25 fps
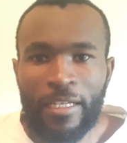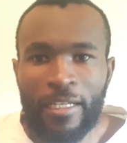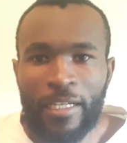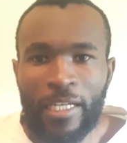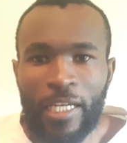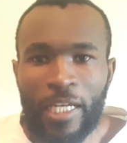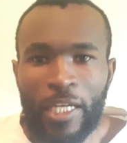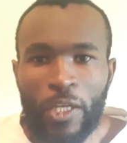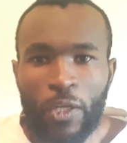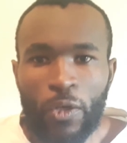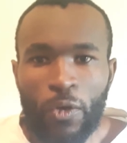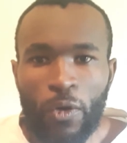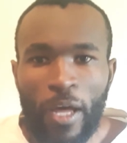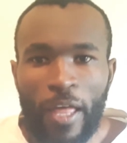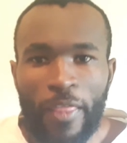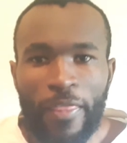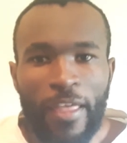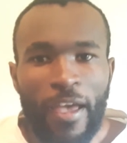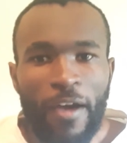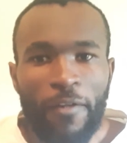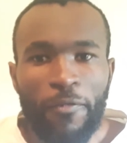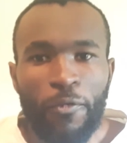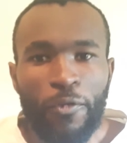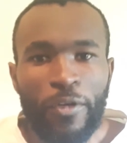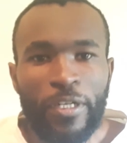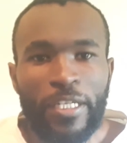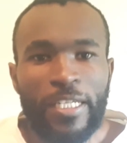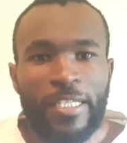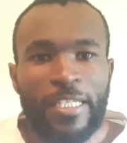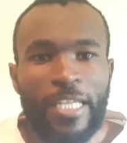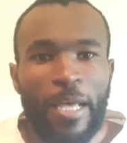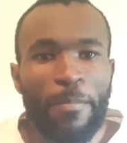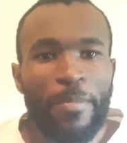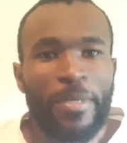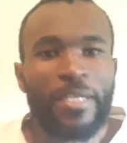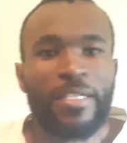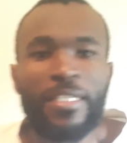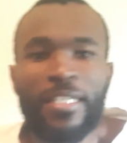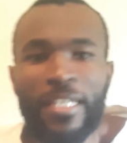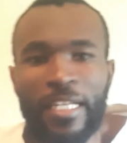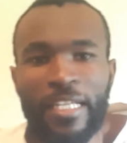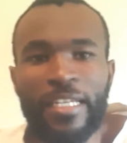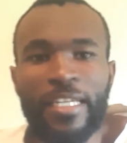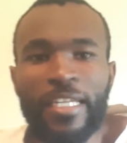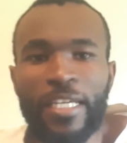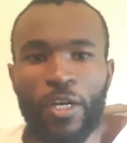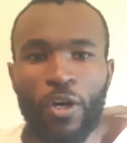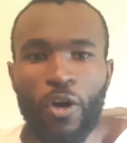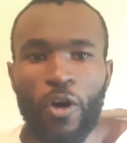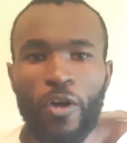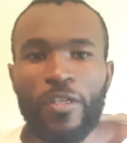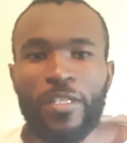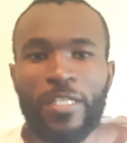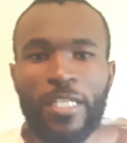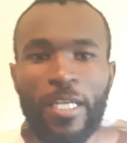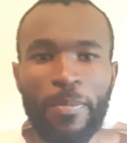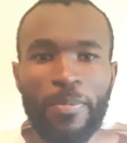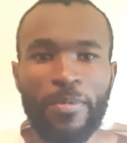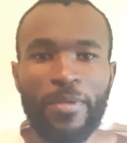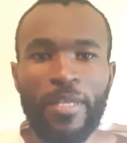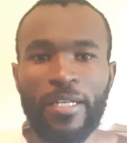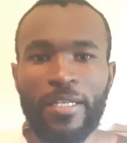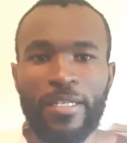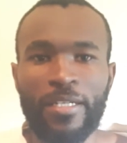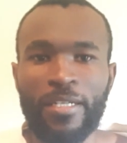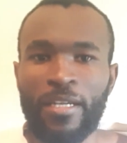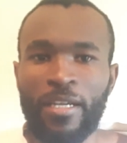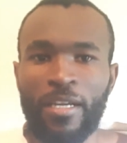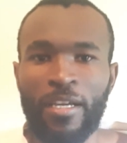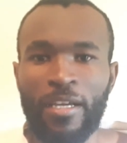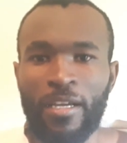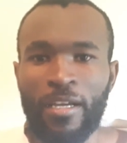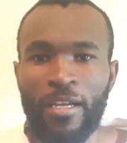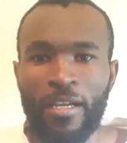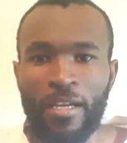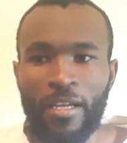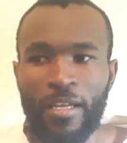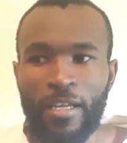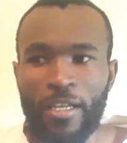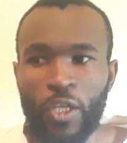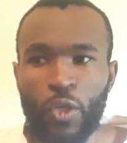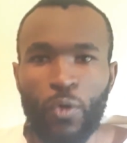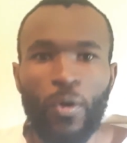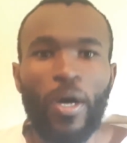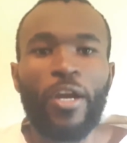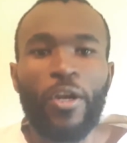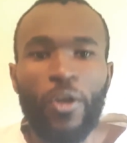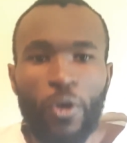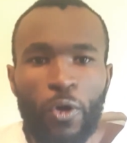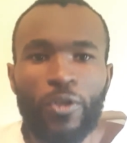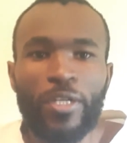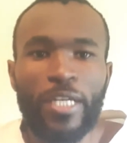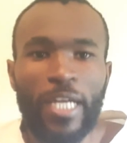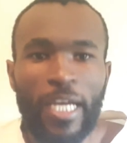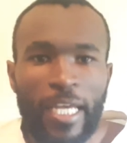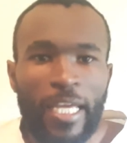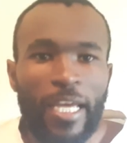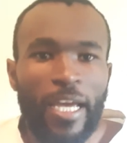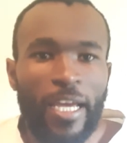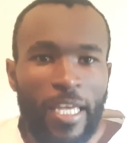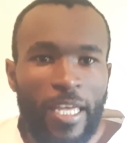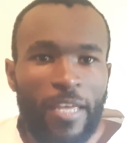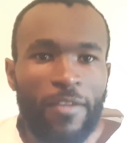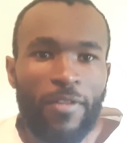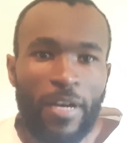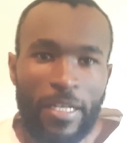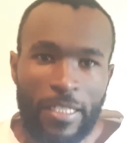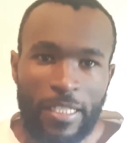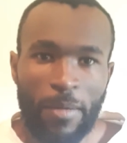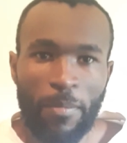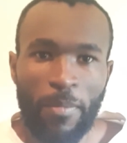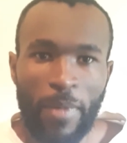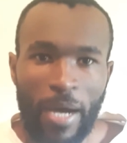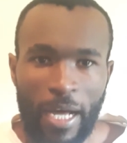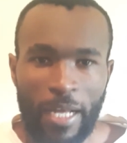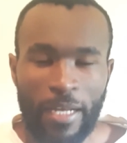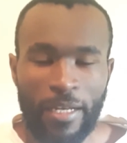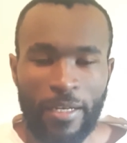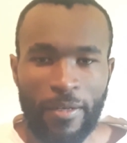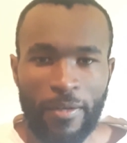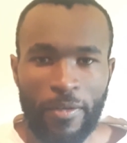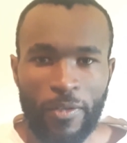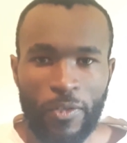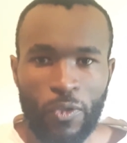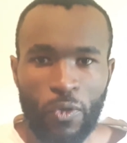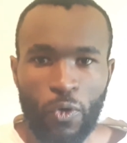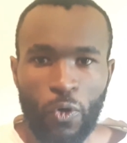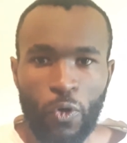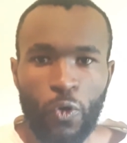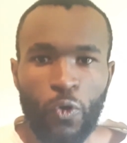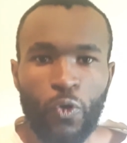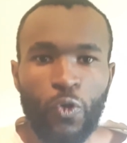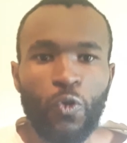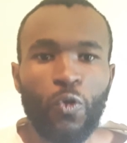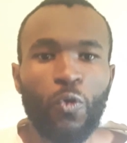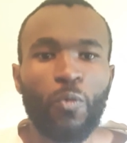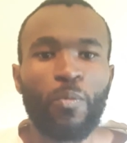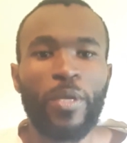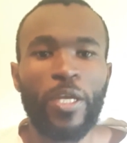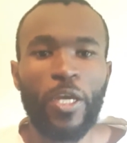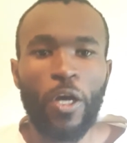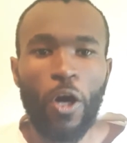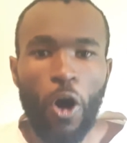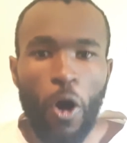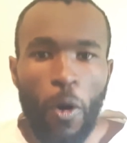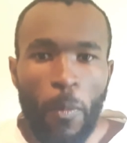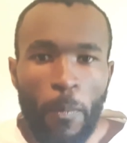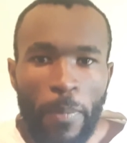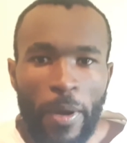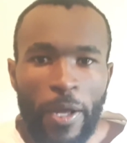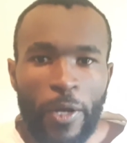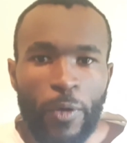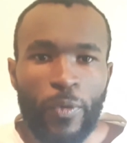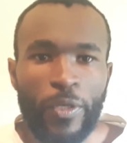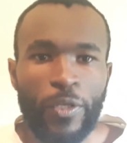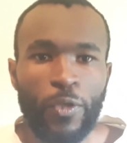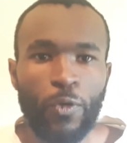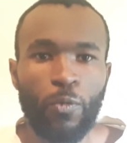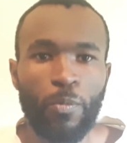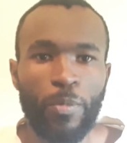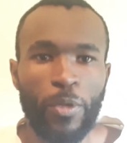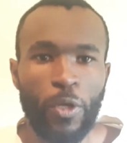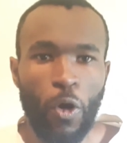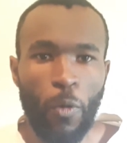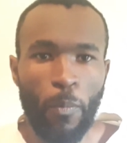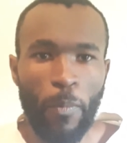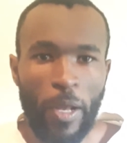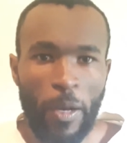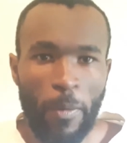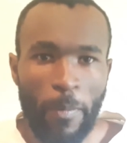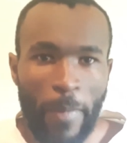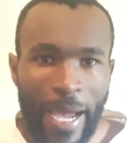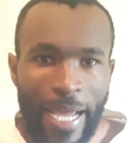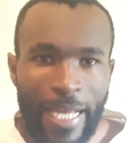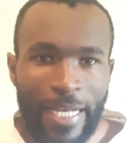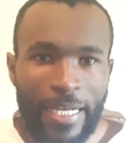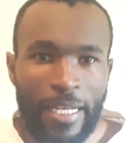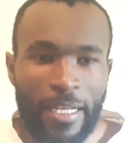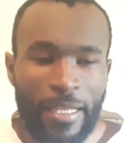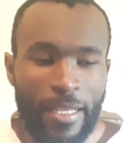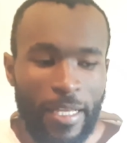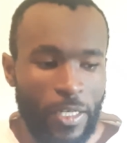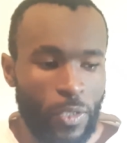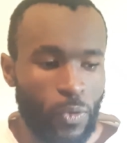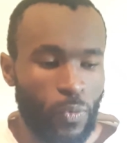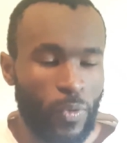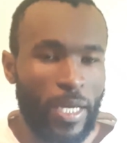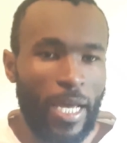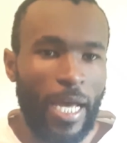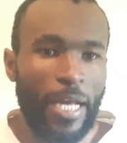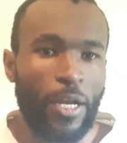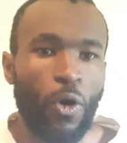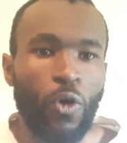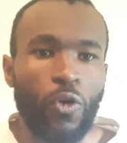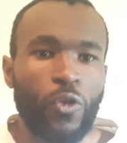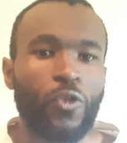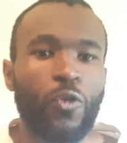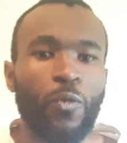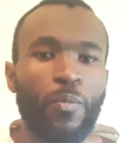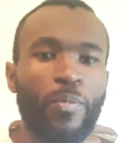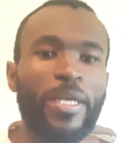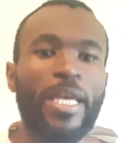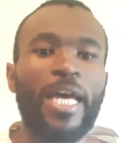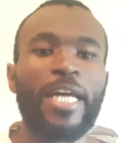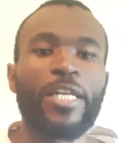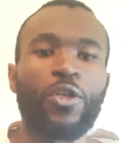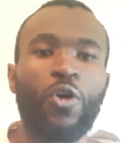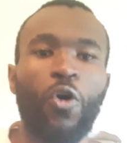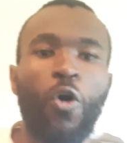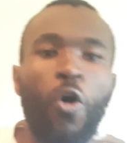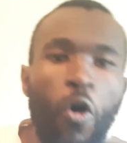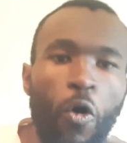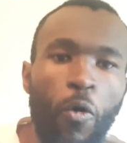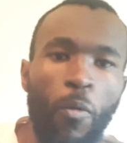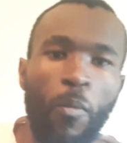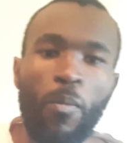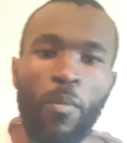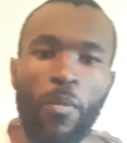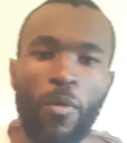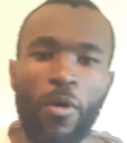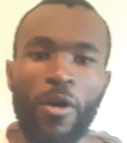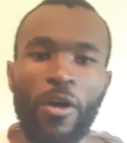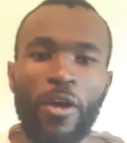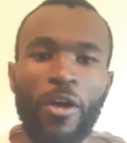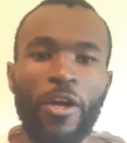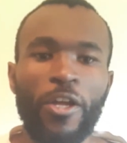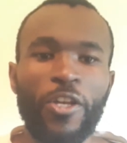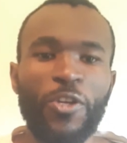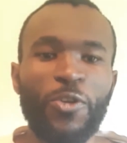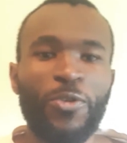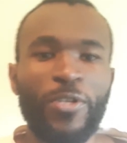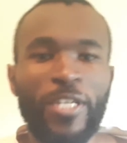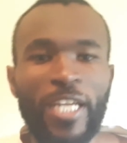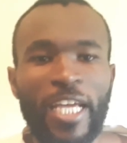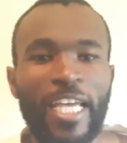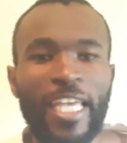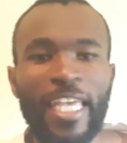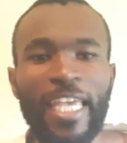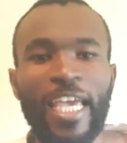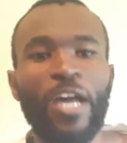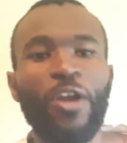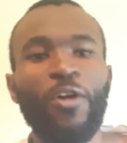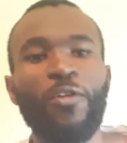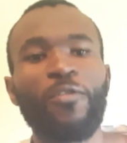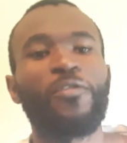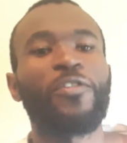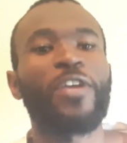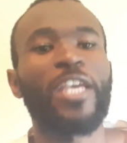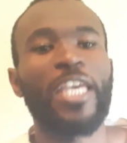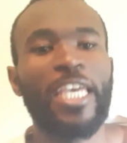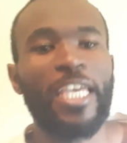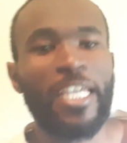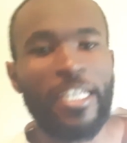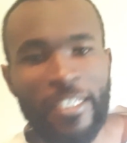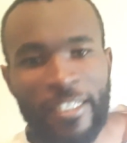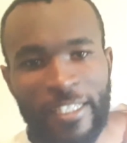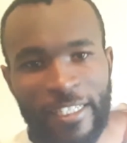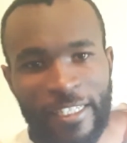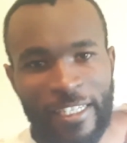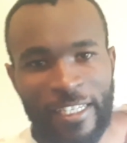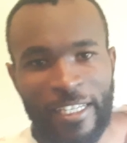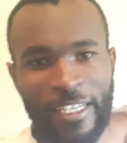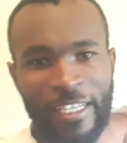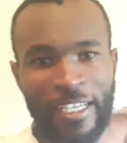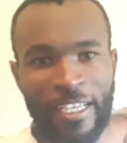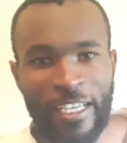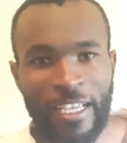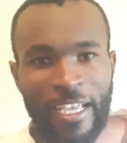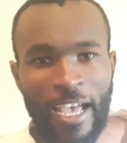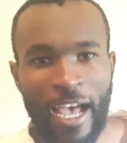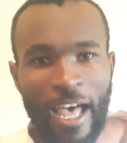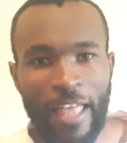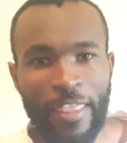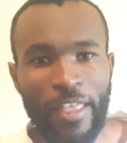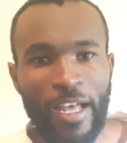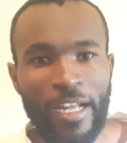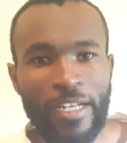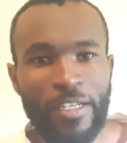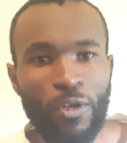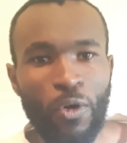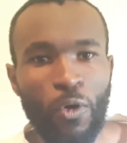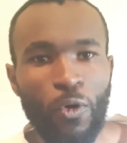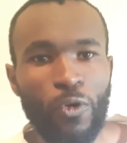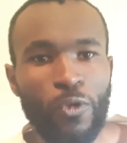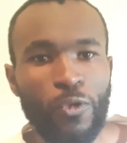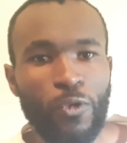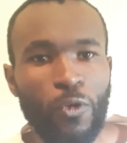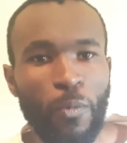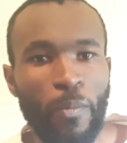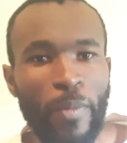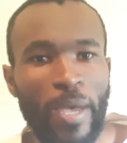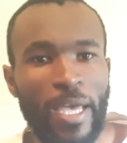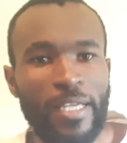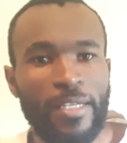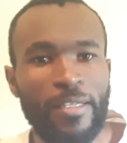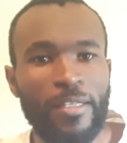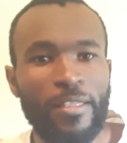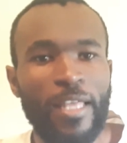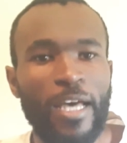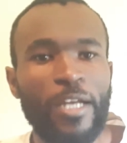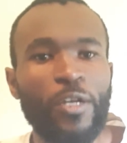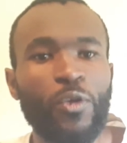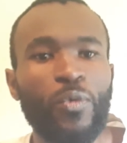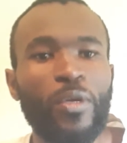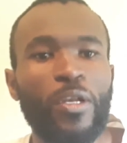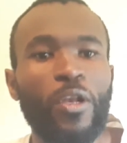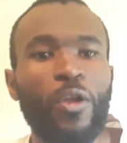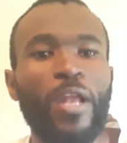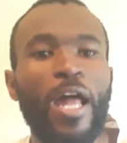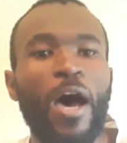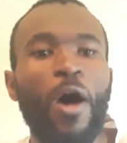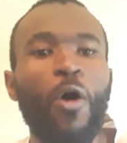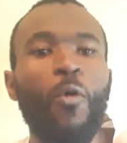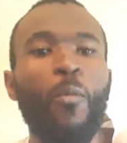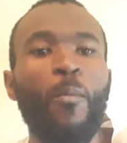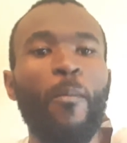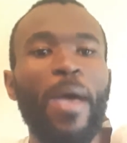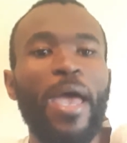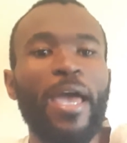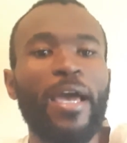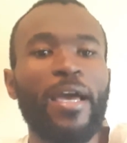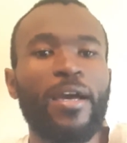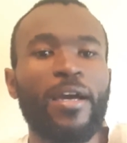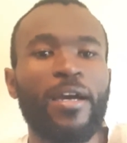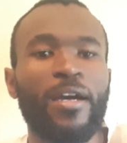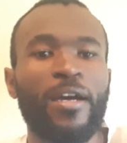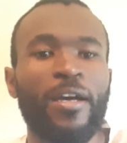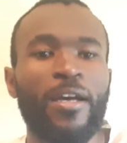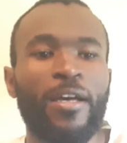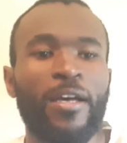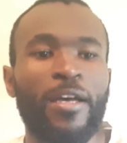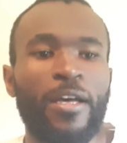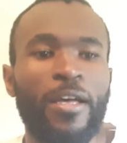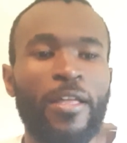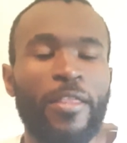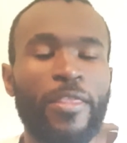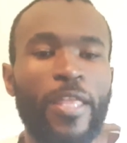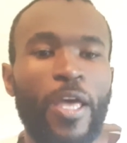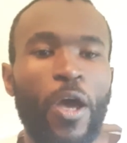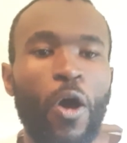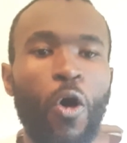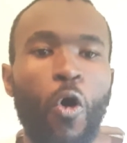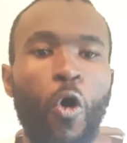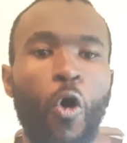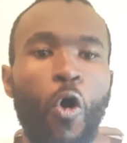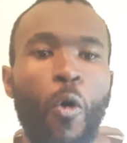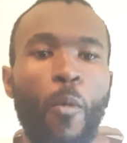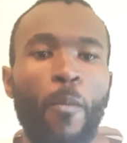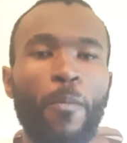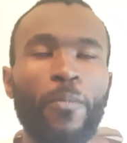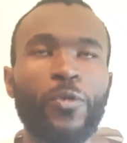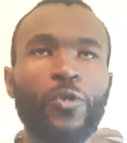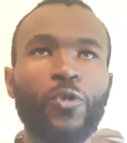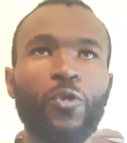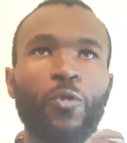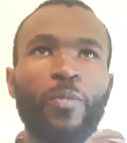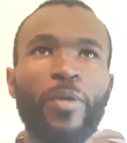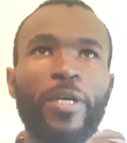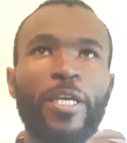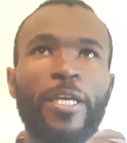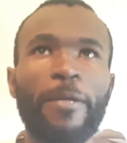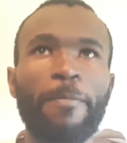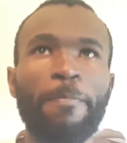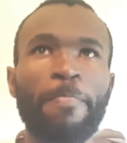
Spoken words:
You know, and therefore it is a misleading concept that you are not a caregiver as a man. So you should be open, we should be open-minded that we can also be at home to take care of kids. And that will now make the home to be